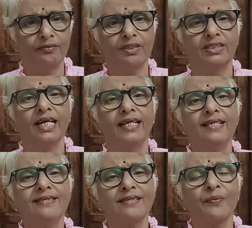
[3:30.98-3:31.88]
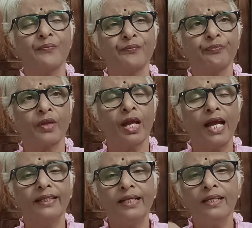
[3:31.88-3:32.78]
studies,
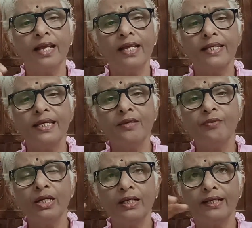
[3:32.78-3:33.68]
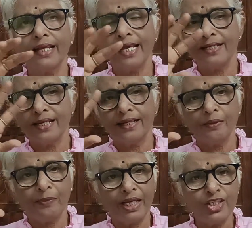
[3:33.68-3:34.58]
and then he will create an
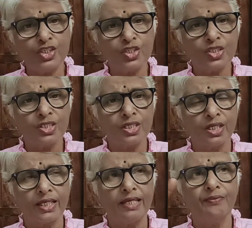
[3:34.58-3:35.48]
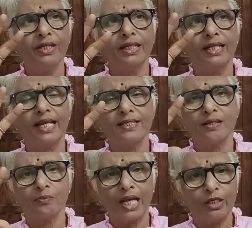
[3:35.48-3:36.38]
image, he will create
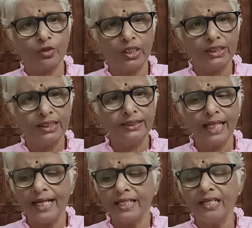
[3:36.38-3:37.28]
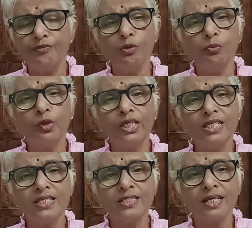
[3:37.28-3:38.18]
some calculations, and he will put
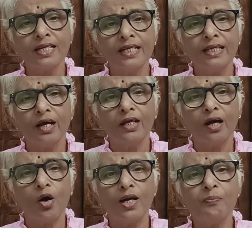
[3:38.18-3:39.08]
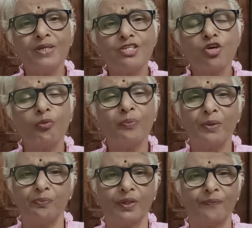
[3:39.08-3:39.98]
it on a piece of
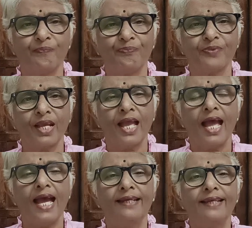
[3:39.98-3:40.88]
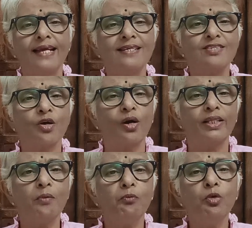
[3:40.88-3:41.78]
paper, and that is called
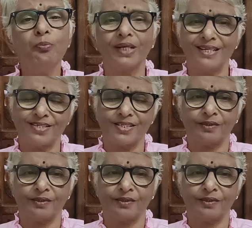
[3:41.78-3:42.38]
the blueprint.